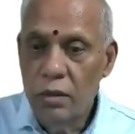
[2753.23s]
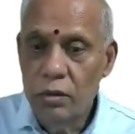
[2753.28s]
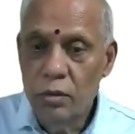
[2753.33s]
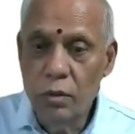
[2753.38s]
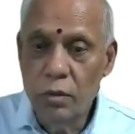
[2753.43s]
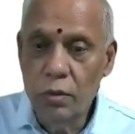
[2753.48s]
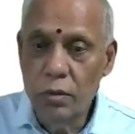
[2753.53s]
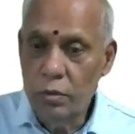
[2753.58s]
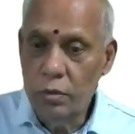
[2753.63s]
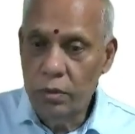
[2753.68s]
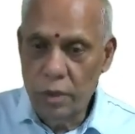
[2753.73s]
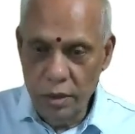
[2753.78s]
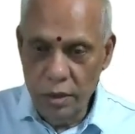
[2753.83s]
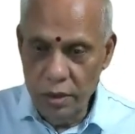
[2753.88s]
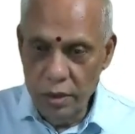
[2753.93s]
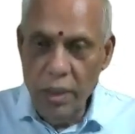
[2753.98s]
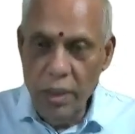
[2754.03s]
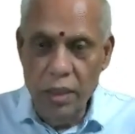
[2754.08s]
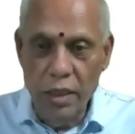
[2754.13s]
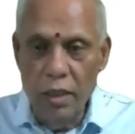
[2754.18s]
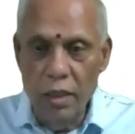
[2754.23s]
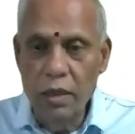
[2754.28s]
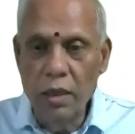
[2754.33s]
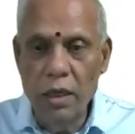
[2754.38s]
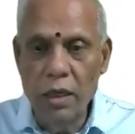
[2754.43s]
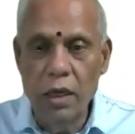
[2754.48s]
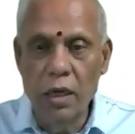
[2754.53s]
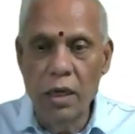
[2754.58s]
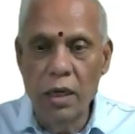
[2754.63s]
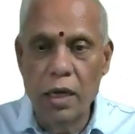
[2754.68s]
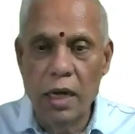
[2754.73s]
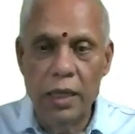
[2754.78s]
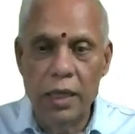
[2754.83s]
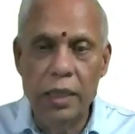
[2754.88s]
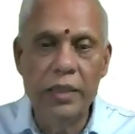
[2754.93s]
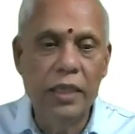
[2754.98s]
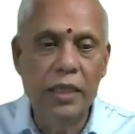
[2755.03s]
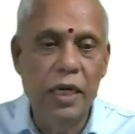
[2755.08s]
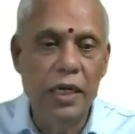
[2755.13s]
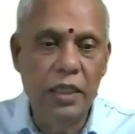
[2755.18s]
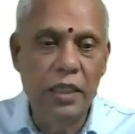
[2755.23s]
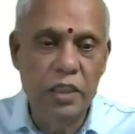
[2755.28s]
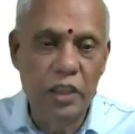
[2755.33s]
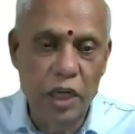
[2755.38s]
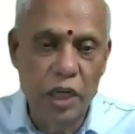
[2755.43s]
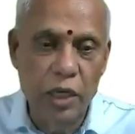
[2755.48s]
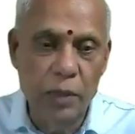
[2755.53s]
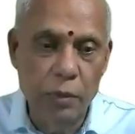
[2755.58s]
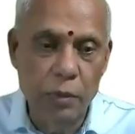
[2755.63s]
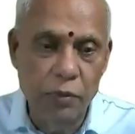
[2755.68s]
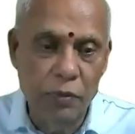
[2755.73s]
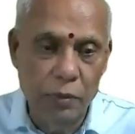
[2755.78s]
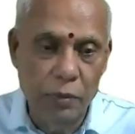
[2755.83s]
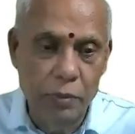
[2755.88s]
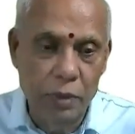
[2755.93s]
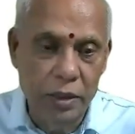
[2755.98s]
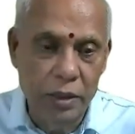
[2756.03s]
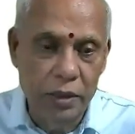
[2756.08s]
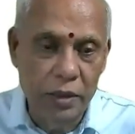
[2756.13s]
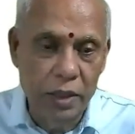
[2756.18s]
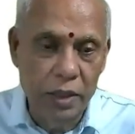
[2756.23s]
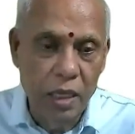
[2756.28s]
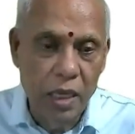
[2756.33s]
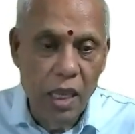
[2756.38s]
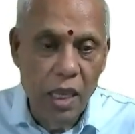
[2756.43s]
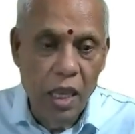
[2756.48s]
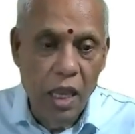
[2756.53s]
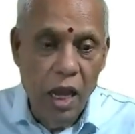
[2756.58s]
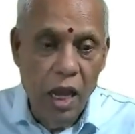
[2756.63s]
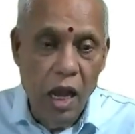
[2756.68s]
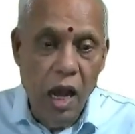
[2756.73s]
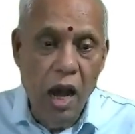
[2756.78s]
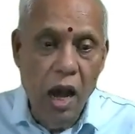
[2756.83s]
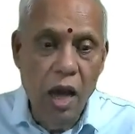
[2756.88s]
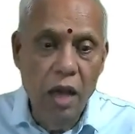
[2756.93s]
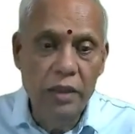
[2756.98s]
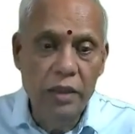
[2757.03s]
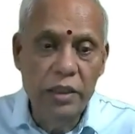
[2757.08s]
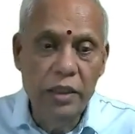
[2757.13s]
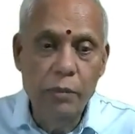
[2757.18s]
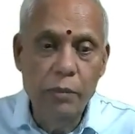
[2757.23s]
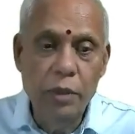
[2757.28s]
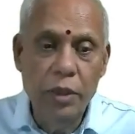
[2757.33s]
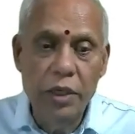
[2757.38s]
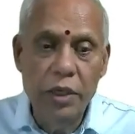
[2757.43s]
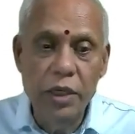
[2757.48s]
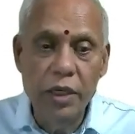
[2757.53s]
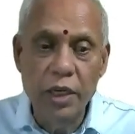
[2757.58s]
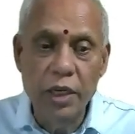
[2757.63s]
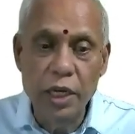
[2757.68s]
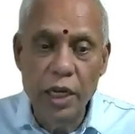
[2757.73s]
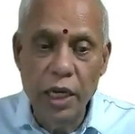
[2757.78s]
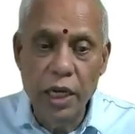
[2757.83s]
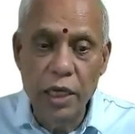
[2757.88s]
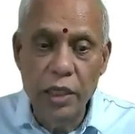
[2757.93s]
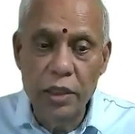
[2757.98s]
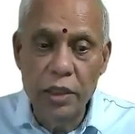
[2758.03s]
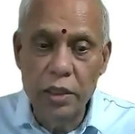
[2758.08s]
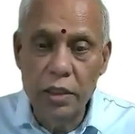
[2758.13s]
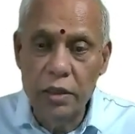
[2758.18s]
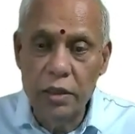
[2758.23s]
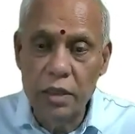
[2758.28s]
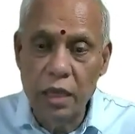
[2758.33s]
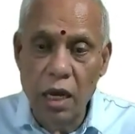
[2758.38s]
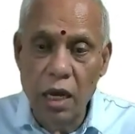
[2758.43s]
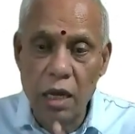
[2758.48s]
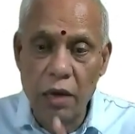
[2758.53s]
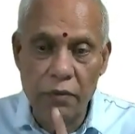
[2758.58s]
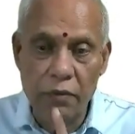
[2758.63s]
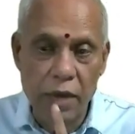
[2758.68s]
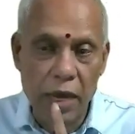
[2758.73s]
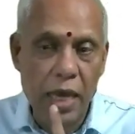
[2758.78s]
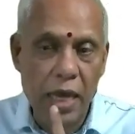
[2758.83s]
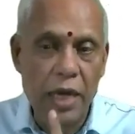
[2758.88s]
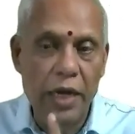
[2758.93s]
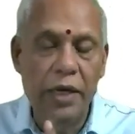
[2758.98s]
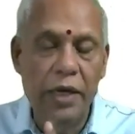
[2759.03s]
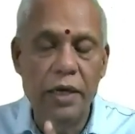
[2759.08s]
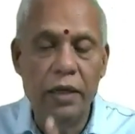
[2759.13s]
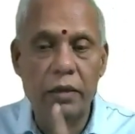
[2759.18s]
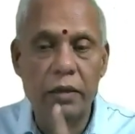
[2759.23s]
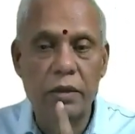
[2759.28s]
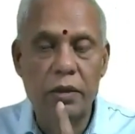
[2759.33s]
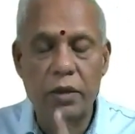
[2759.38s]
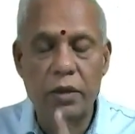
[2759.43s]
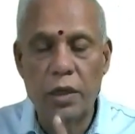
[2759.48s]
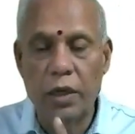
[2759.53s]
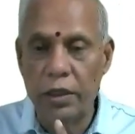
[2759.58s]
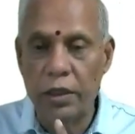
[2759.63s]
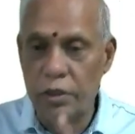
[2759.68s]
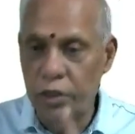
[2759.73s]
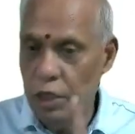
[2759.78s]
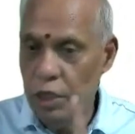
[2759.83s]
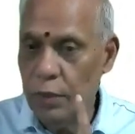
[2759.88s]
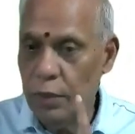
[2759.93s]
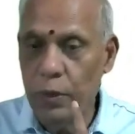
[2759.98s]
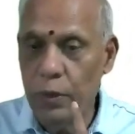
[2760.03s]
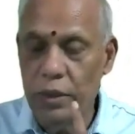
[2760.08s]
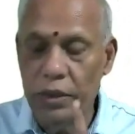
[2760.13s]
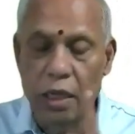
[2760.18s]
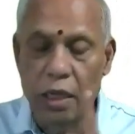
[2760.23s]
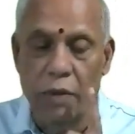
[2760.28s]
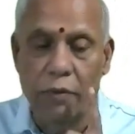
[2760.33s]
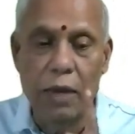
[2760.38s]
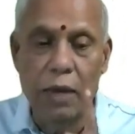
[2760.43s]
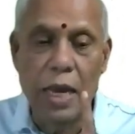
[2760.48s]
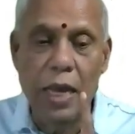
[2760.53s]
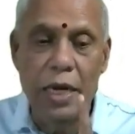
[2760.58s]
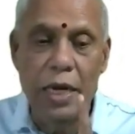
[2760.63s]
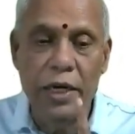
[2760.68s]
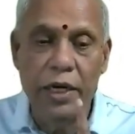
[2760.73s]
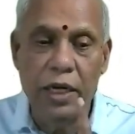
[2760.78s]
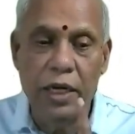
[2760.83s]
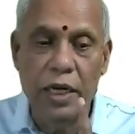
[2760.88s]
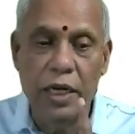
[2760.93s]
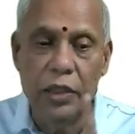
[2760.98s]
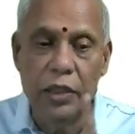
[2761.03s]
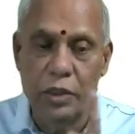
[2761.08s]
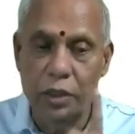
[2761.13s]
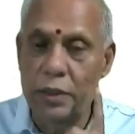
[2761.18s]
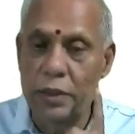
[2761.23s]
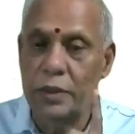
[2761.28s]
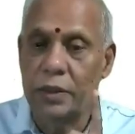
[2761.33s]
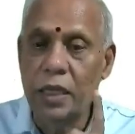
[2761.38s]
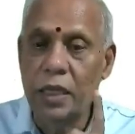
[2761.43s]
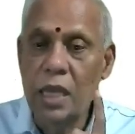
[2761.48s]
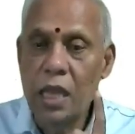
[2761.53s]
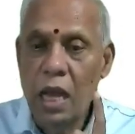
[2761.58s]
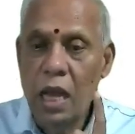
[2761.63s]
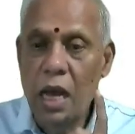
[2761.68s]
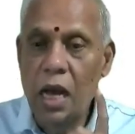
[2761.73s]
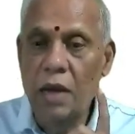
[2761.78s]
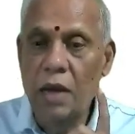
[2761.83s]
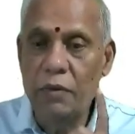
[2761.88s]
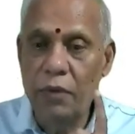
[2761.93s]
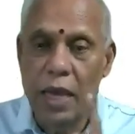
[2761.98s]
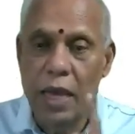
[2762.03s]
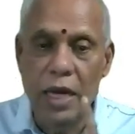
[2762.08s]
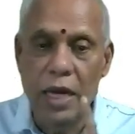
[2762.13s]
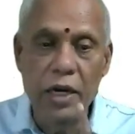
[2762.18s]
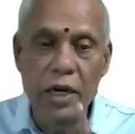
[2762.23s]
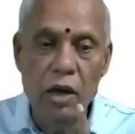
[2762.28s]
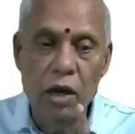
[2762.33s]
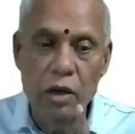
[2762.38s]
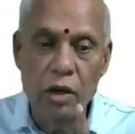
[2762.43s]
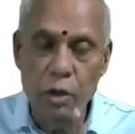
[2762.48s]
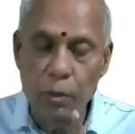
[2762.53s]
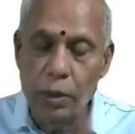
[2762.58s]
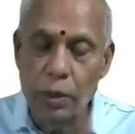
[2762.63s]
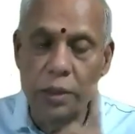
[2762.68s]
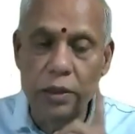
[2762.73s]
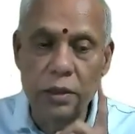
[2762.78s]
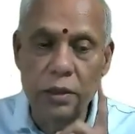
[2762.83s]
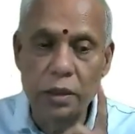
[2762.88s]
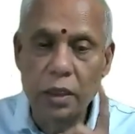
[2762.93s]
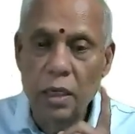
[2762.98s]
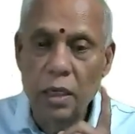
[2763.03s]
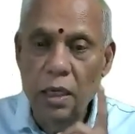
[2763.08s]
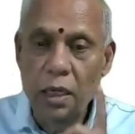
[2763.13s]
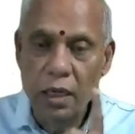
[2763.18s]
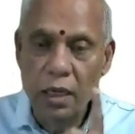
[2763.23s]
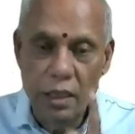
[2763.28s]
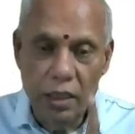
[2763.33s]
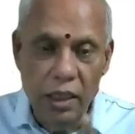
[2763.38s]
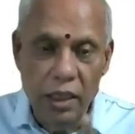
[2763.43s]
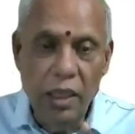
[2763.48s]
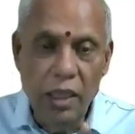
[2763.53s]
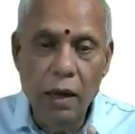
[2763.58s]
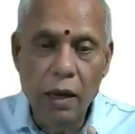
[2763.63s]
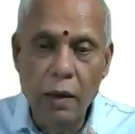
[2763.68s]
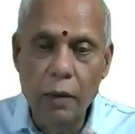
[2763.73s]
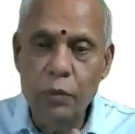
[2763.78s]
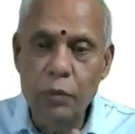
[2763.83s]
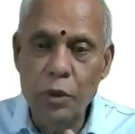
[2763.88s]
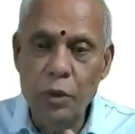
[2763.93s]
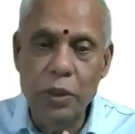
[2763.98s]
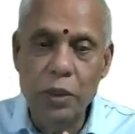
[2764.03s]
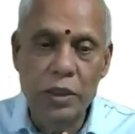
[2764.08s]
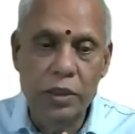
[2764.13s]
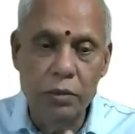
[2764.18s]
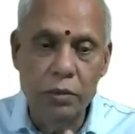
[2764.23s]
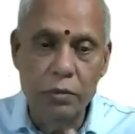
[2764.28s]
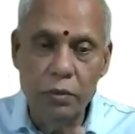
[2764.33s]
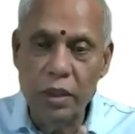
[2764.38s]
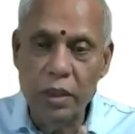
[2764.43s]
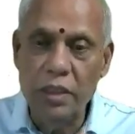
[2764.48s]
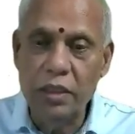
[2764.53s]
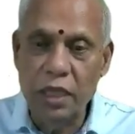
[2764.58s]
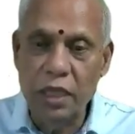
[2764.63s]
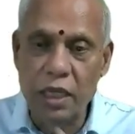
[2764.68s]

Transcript: So understand the statement from this. All symmetric relations are valid statements, are valid relations, are valid arguments. This is observation. This